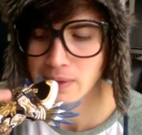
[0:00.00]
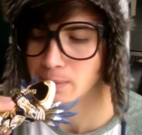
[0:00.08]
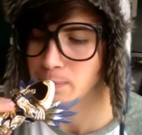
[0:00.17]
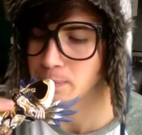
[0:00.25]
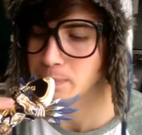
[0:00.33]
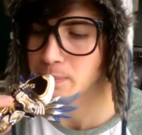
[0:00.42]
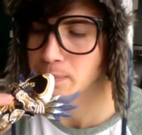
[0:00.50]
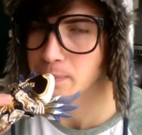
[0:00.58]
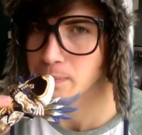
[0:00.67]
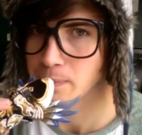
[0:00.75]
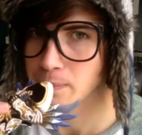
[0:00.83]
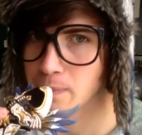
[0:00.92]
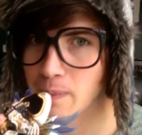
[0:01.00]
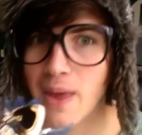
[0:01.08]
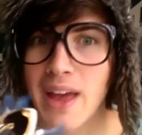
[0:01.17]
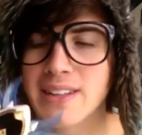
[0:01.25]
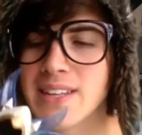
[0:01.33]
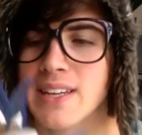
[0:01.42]
Mmm.
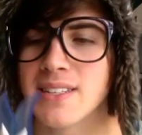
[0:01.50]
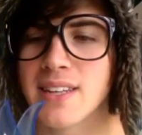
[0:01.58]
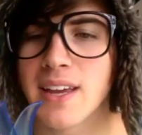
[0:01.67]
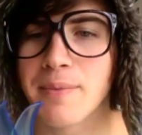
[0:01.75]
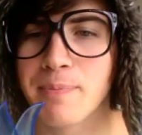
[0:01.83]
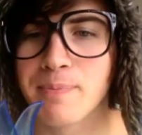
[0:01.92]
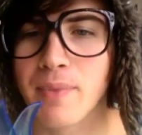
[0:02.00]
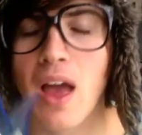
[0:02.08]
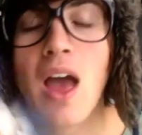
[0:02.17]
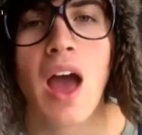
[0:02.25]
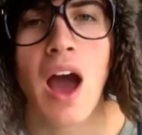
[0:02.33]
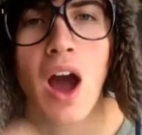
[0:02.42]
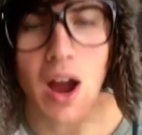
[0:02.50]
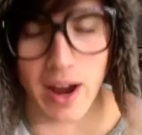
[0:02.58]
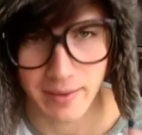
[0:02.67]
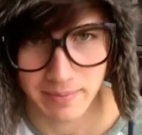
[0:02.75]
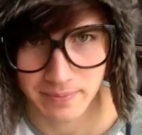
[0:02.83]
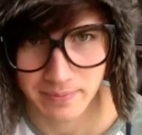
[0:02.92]
It tastes like... alright.